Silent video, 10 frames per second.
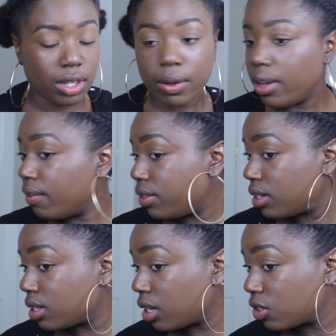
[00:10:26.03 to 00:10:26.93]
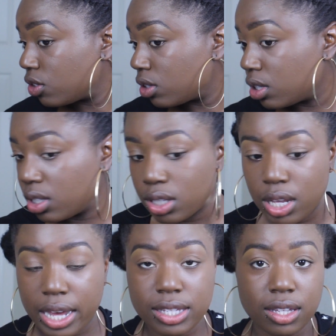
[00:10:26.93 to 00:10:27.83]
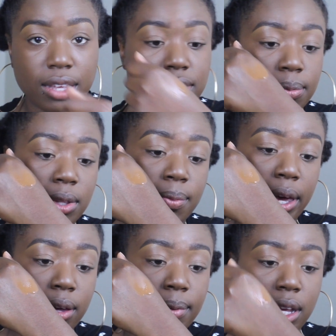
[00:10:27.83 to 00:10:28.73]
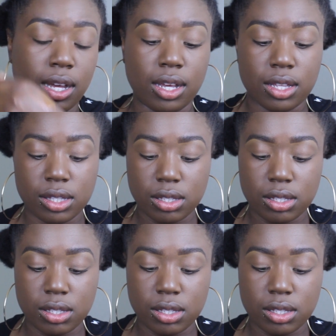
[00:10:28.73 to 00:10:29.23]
Now I have this extra. I still have some on the back of my hand,